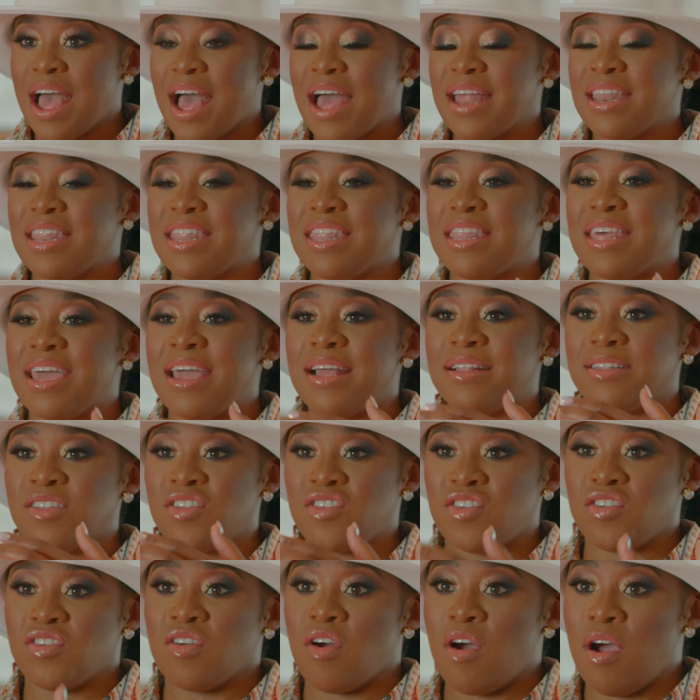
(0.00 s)
and then
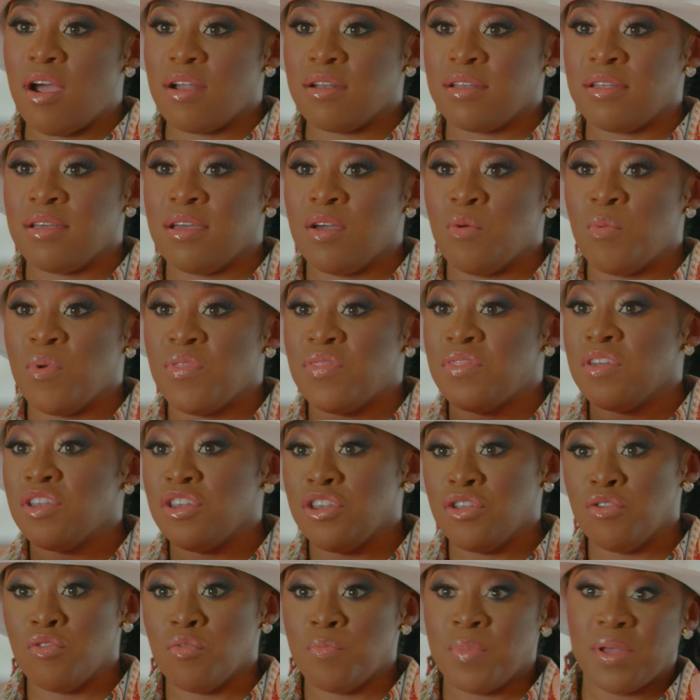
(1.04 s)
start with the
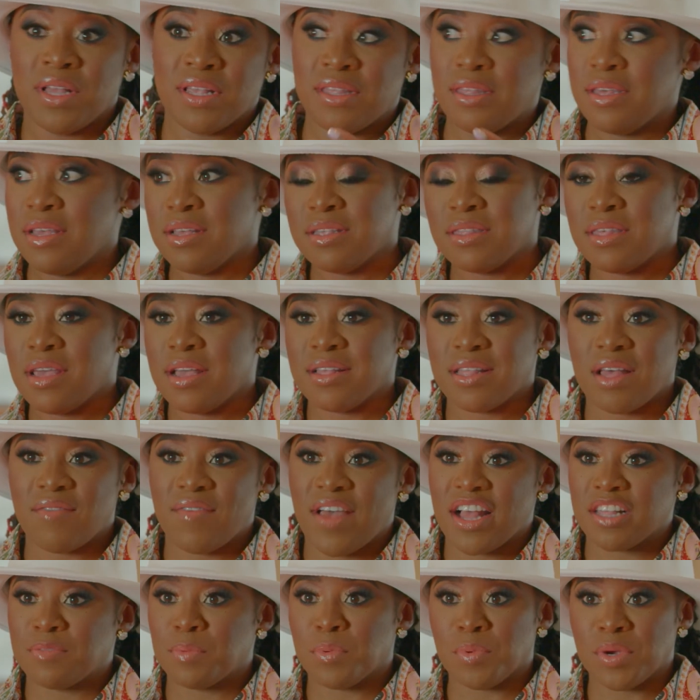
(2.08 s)
new, because these things have
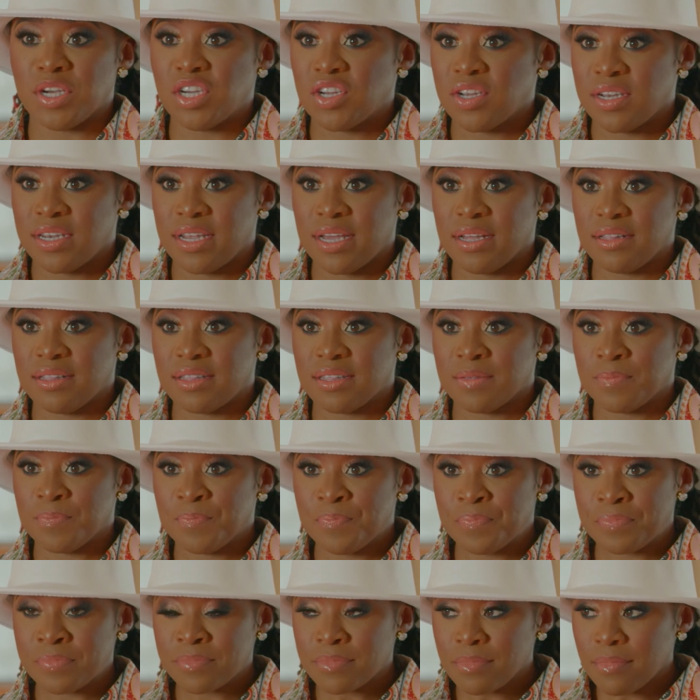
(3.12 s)
expiration dates
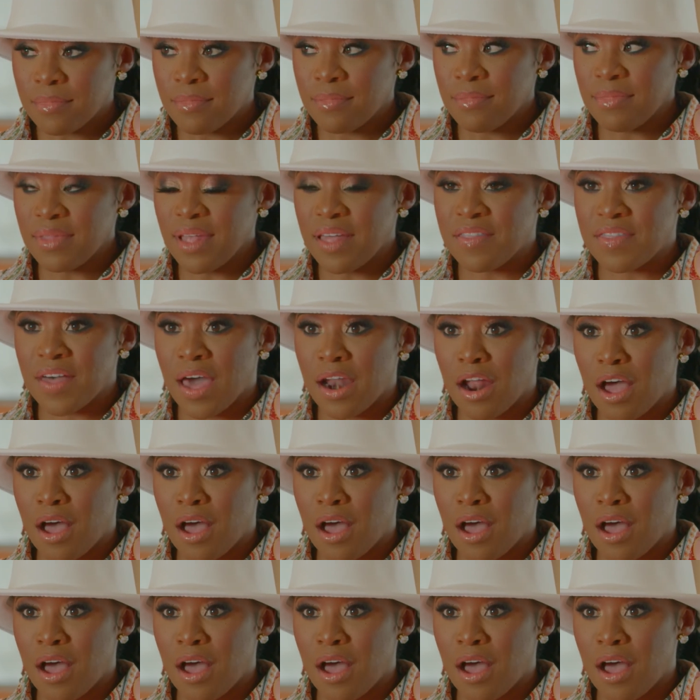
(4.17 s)
that